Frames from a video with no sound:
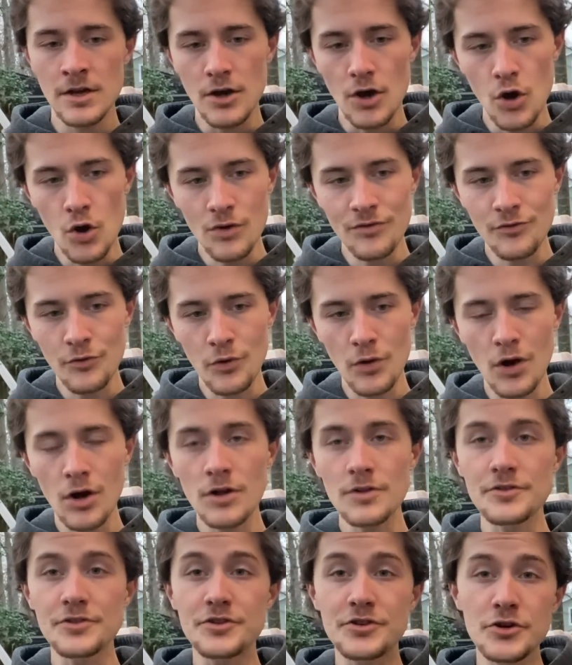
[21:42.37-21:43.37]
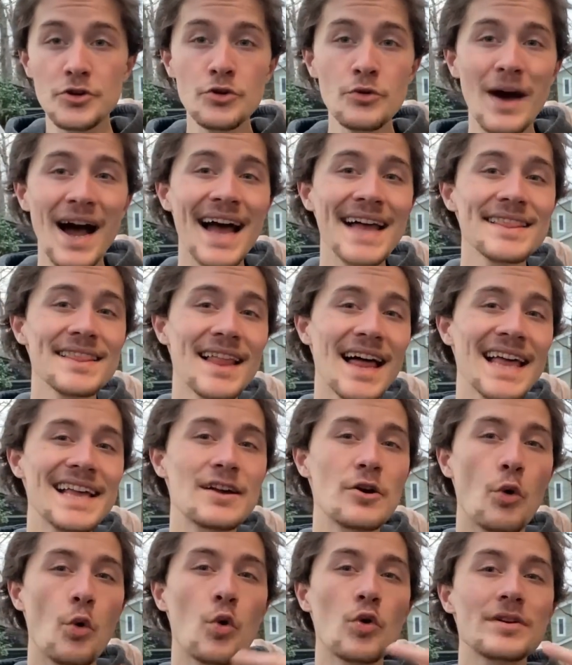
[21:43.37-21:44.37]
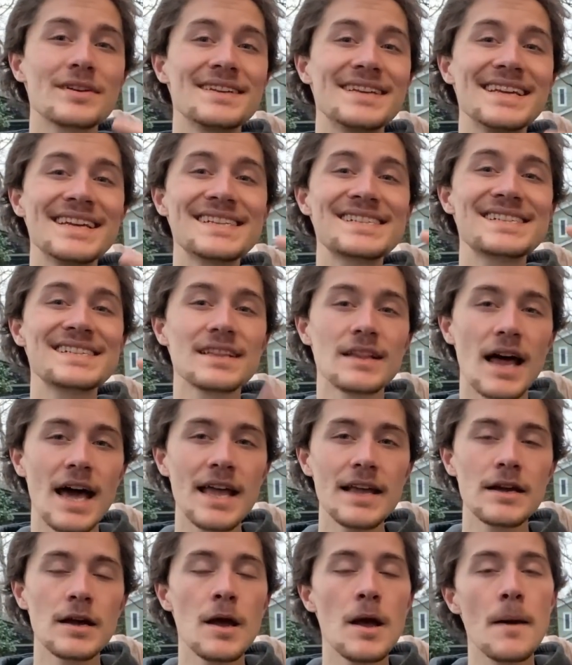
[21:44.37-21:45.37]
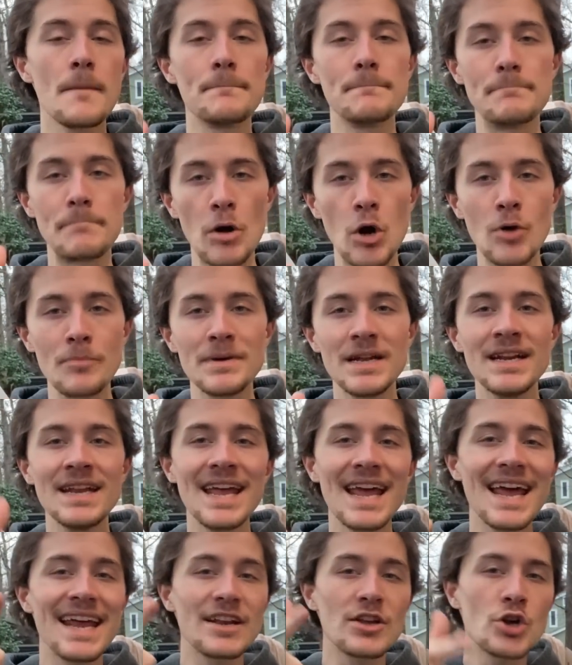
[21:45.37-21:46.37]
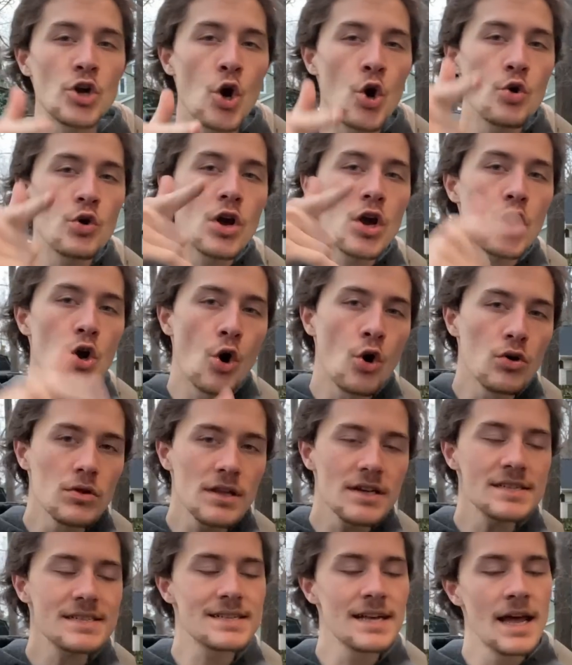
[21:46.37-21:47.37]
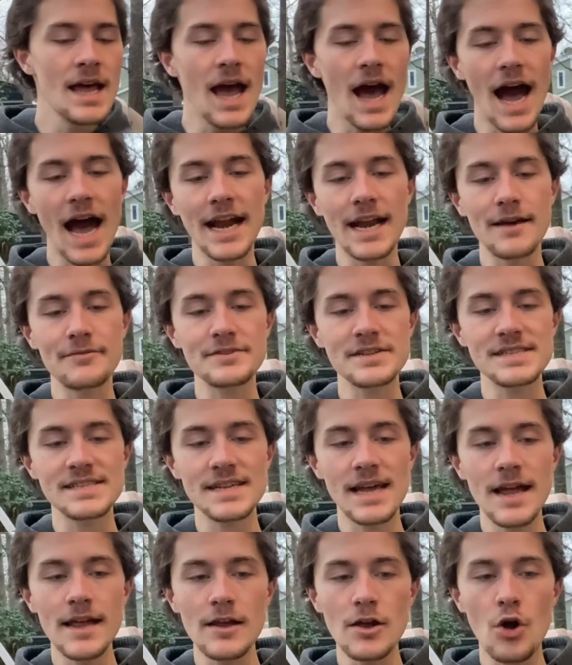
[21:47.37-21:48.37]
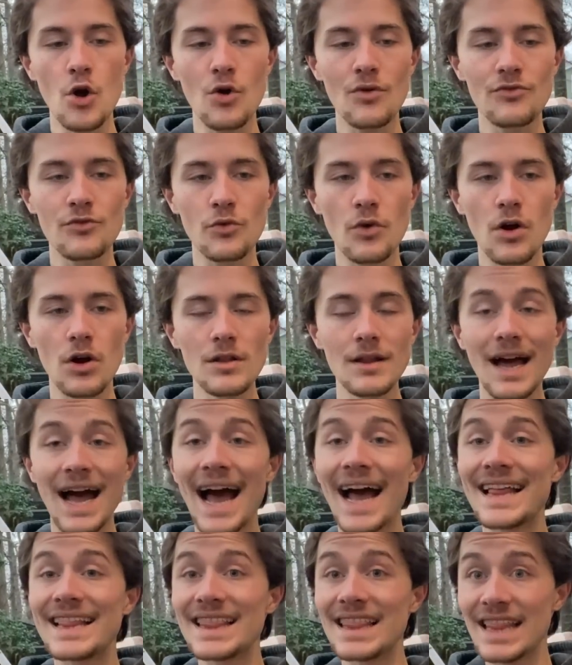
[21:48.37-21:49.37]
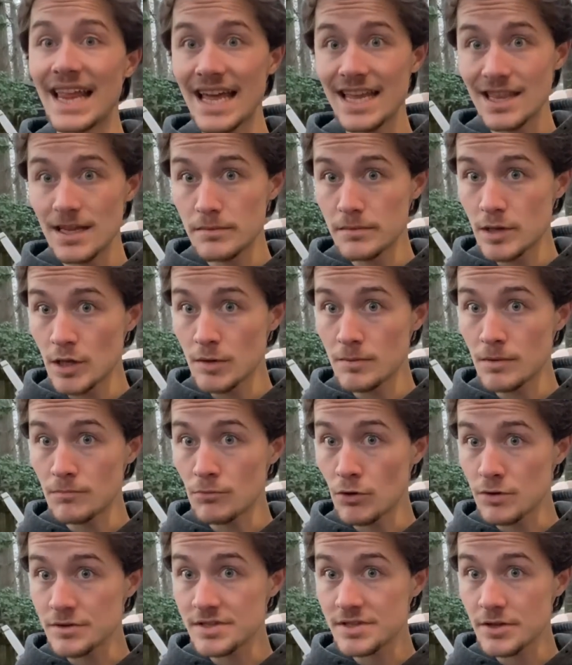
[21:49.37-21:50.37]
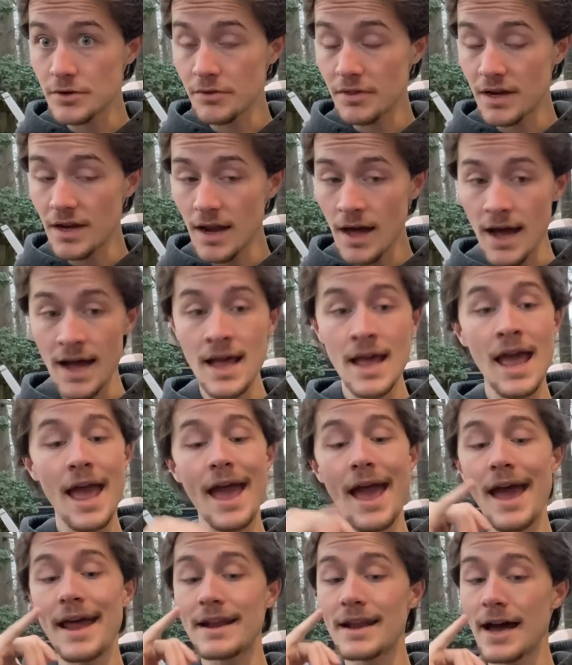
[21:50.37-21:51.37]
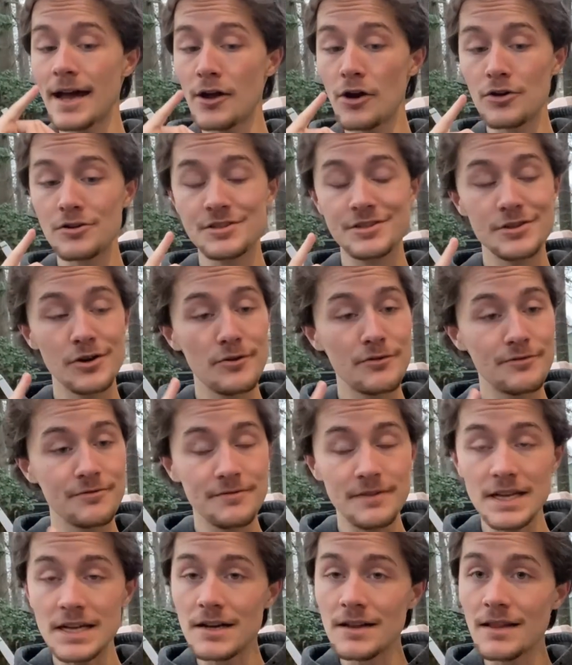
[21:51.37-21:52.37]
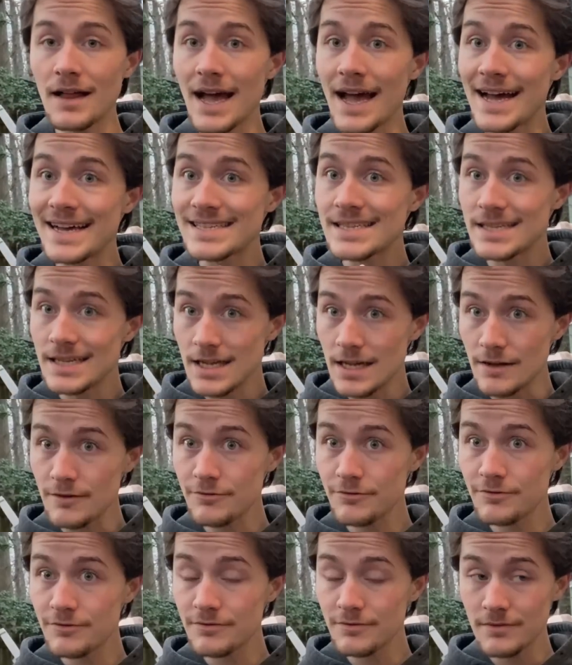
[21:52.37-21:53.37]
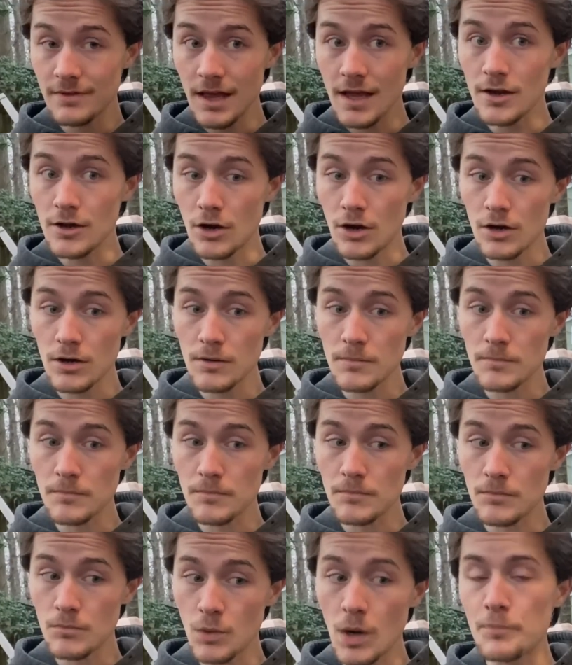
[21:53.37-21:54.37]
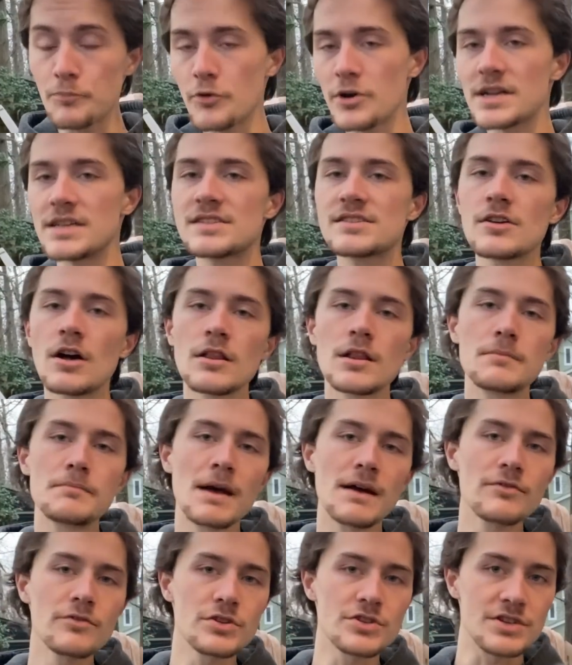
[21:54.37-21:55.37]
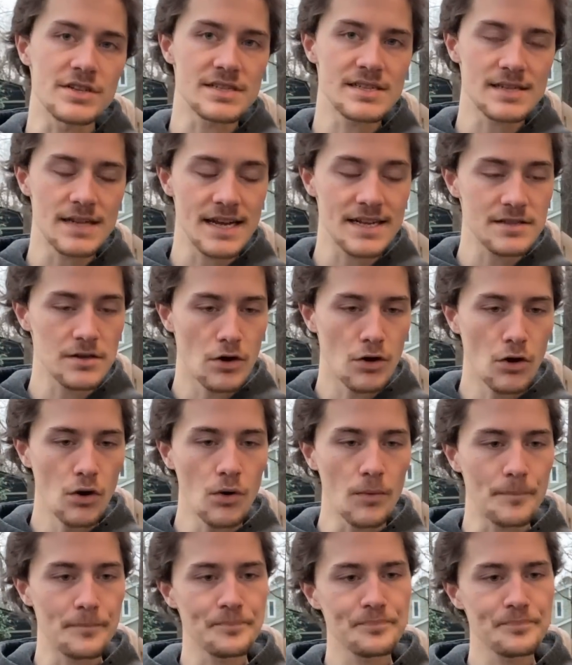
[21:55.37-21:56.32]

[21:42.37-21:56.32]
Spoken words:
Overall, do I like or dislike bourbon and Coca-Colas? I'd have to say, overall, I like them a little bit more so than not. And I also feel as if they are, well, pretty solid beverages as a whole.